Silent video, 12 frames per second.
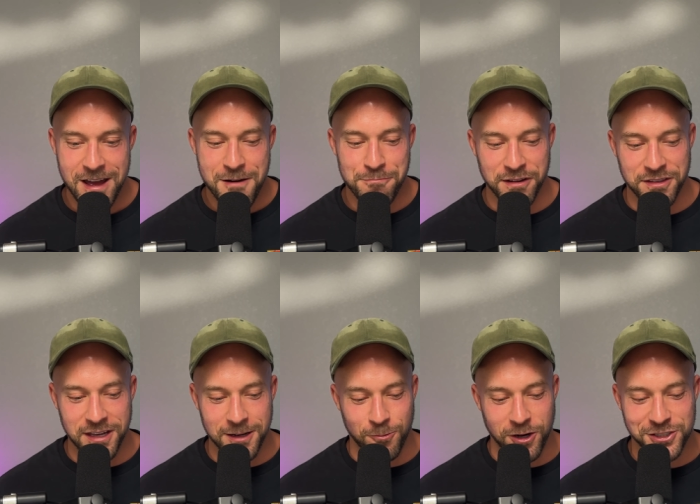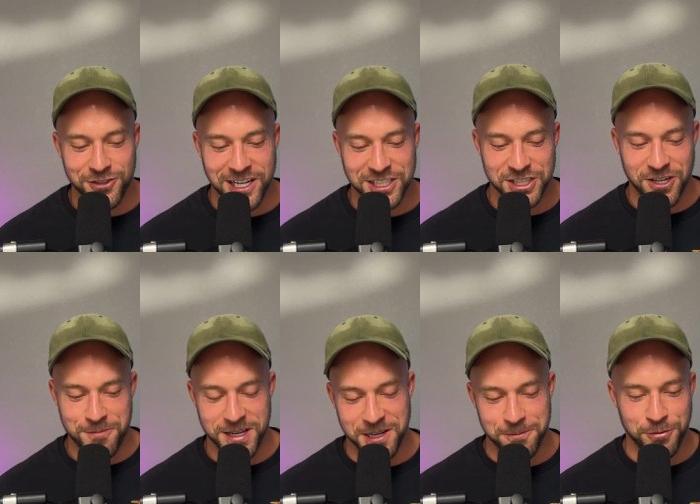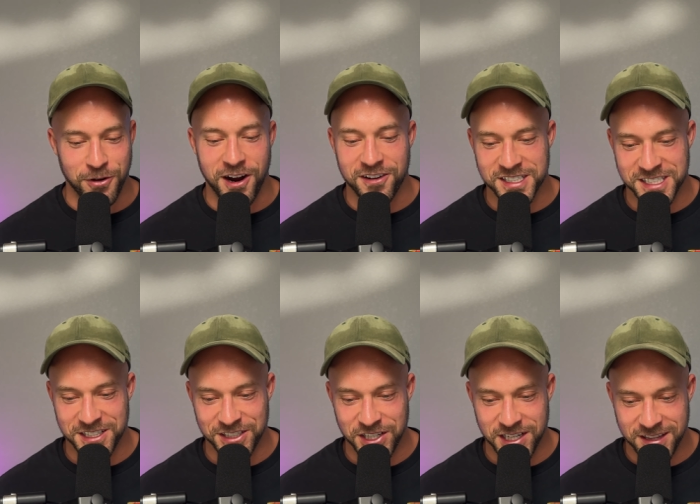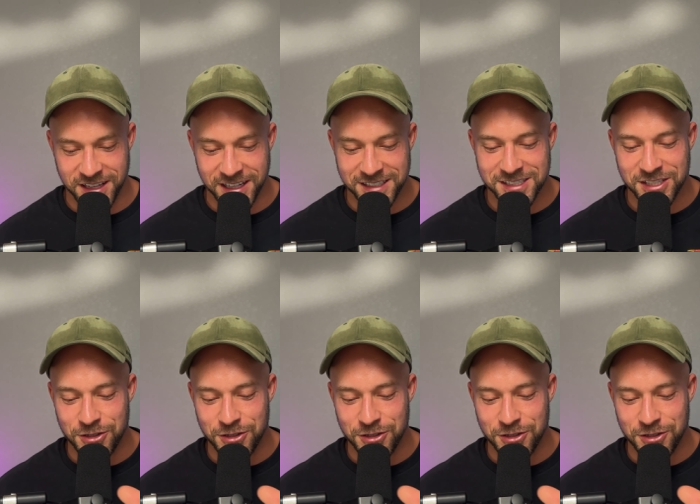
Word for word: But then once you actually start making progress in the good things,